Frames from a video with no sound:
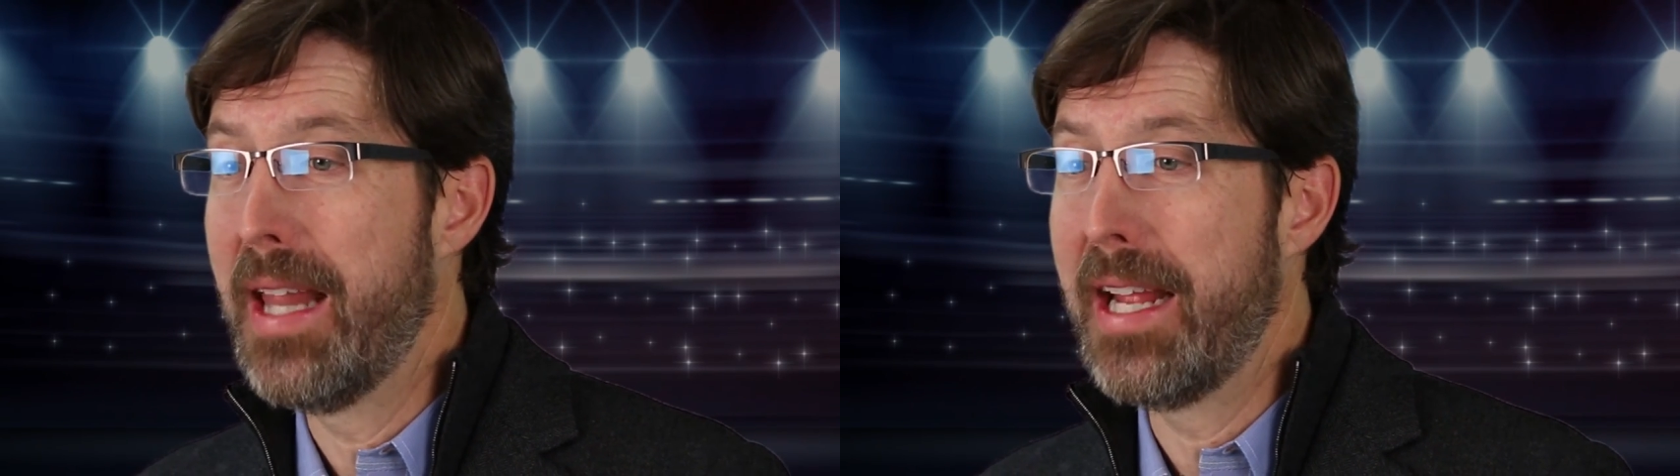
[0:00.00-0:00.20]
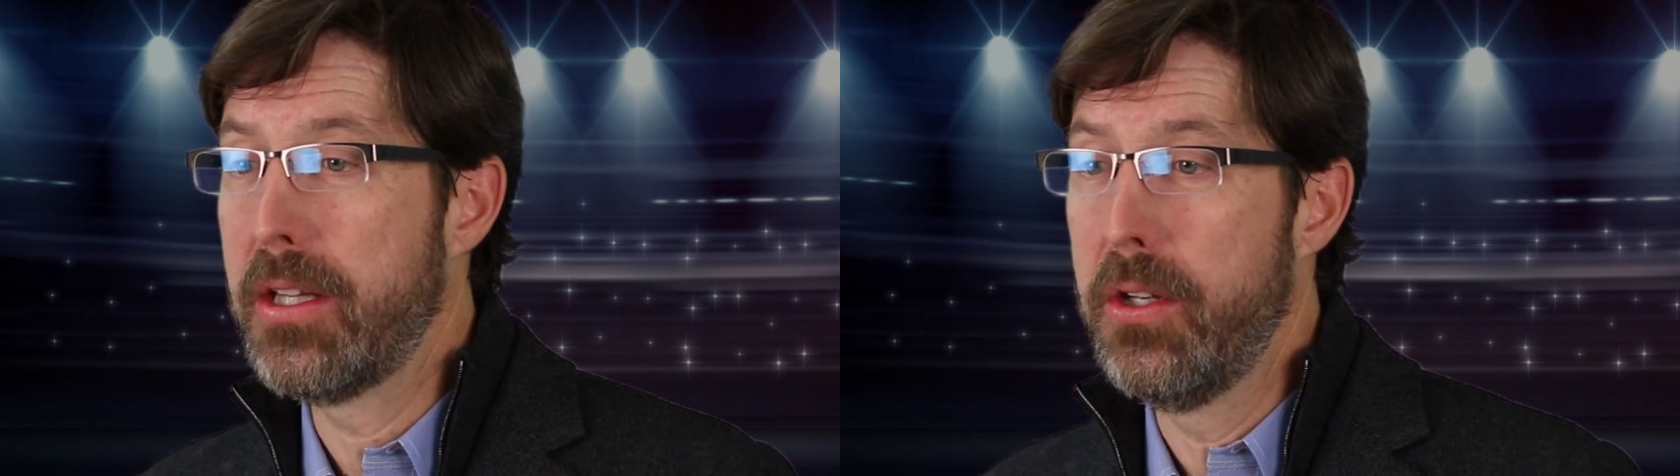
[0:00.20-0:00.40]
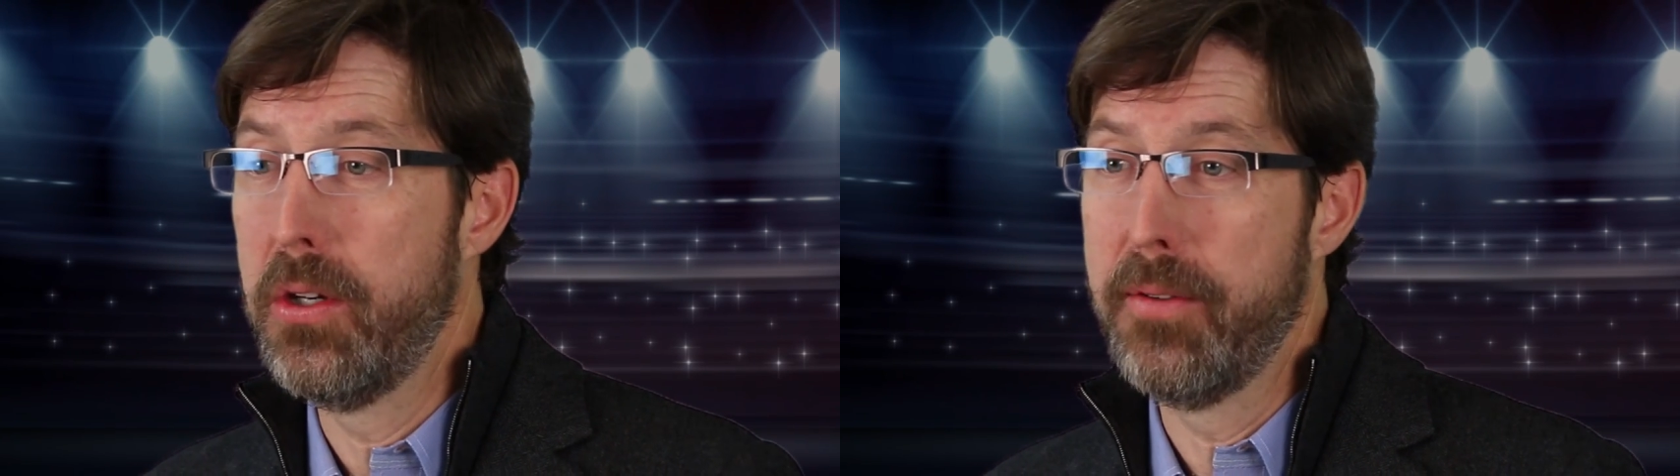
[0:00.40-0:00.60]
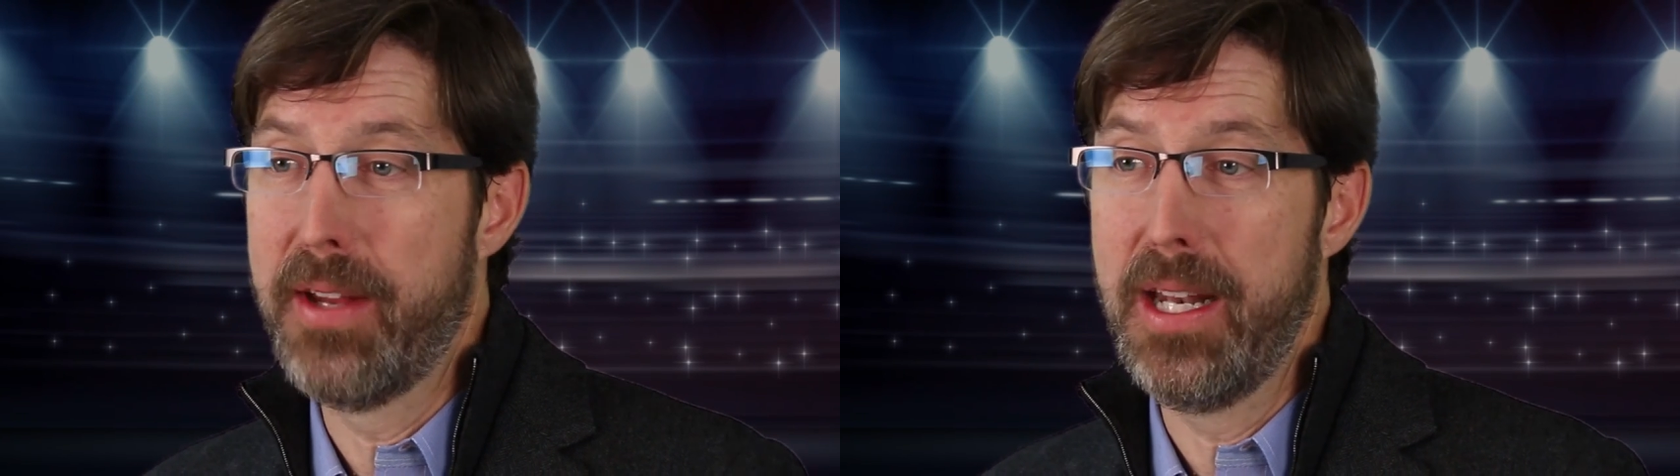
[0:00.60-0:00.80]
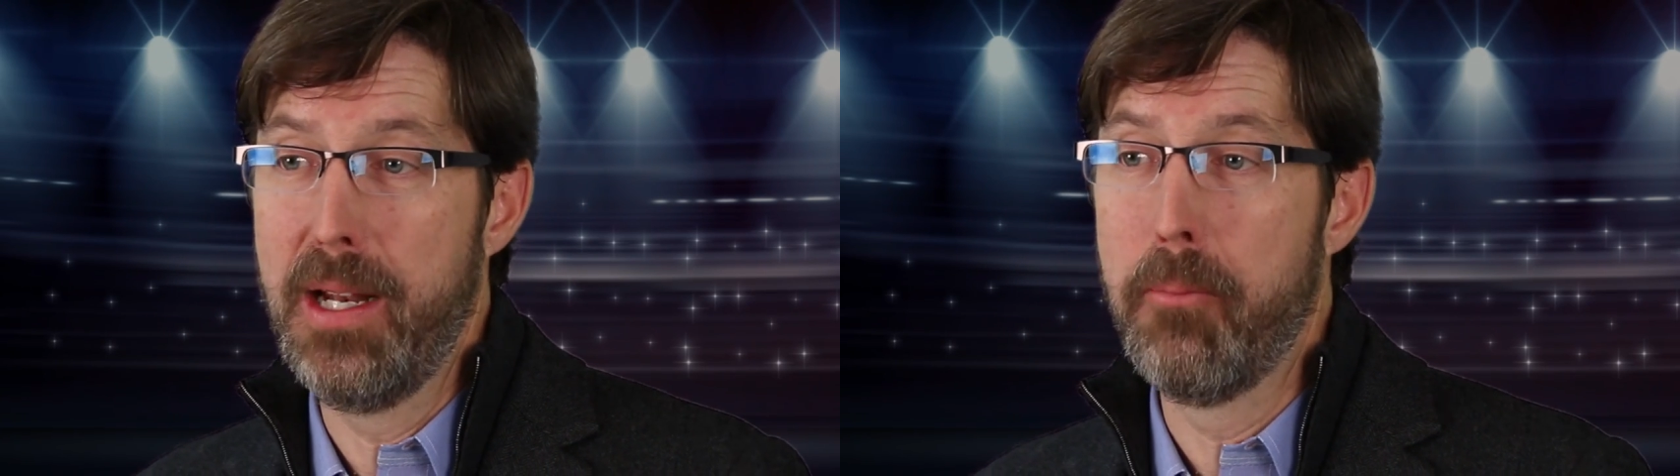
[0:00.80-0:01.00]
likelihood of
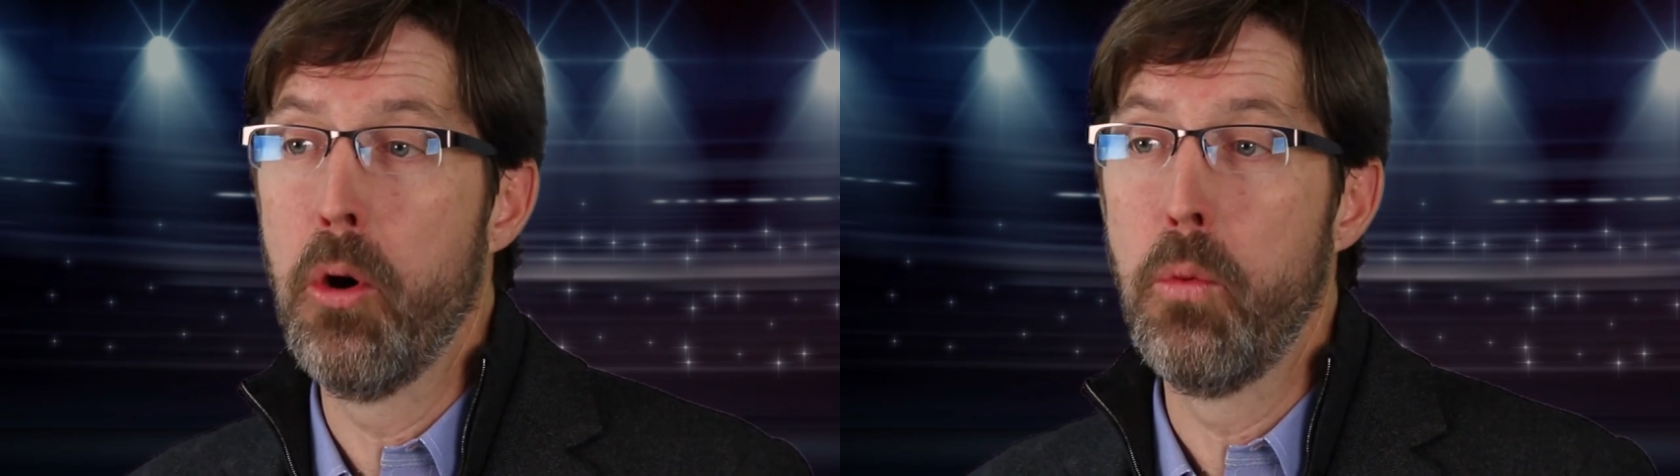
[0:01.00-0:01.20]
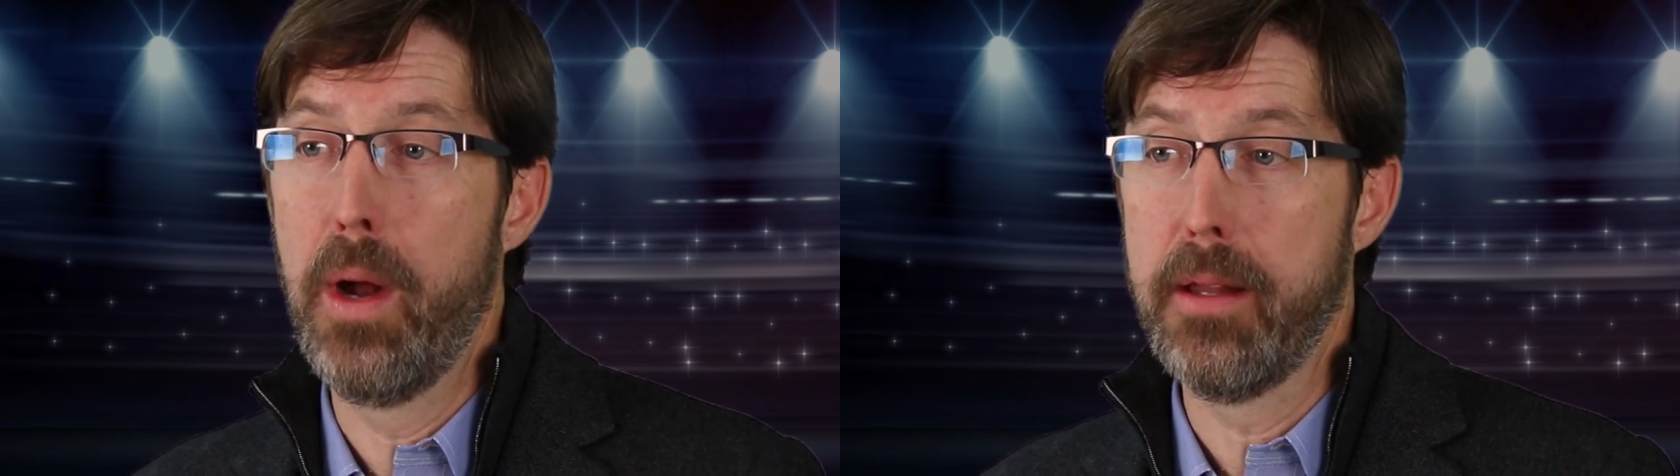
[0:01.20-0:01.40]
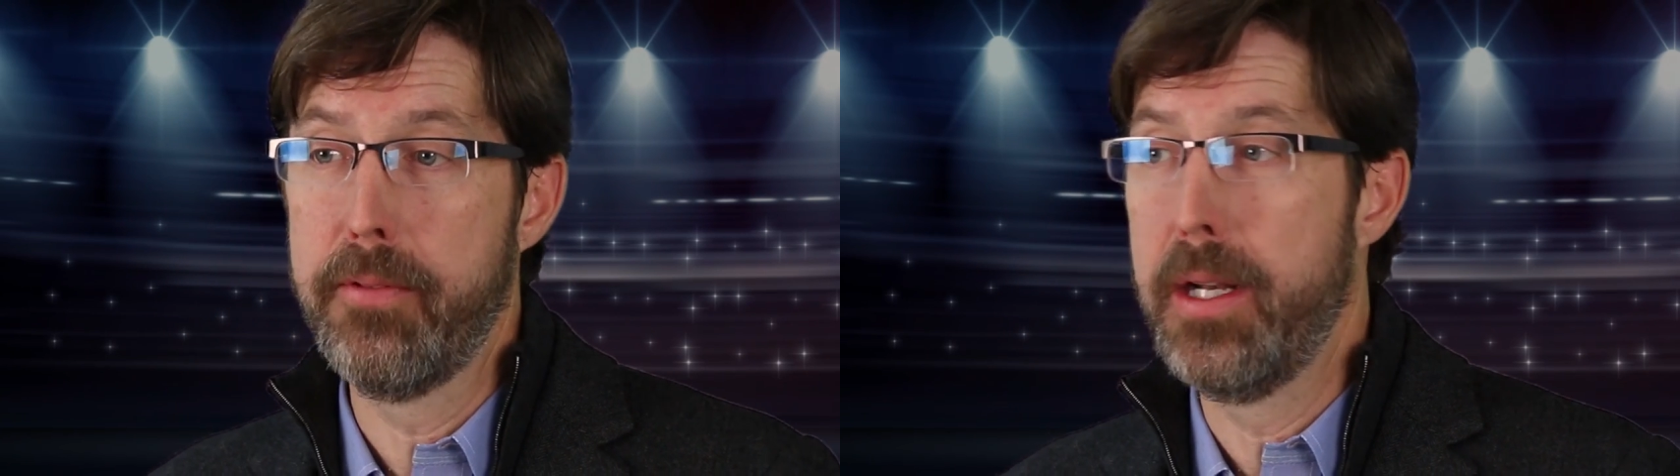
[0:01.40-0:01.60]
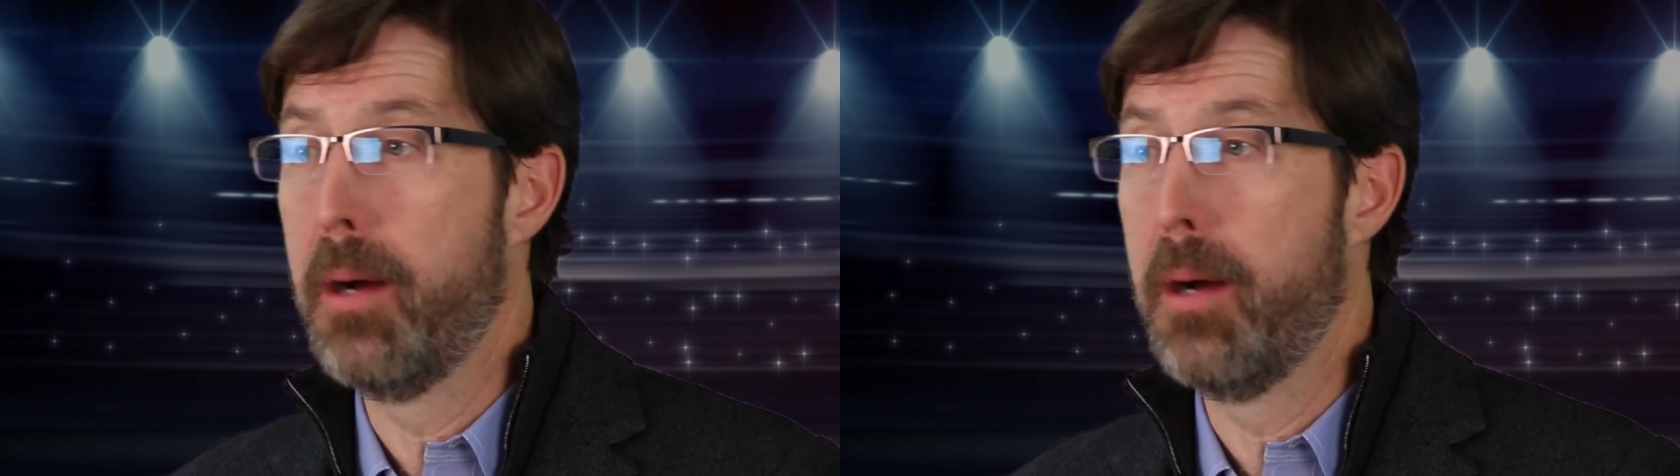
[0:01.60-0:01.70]
getting a more relevant,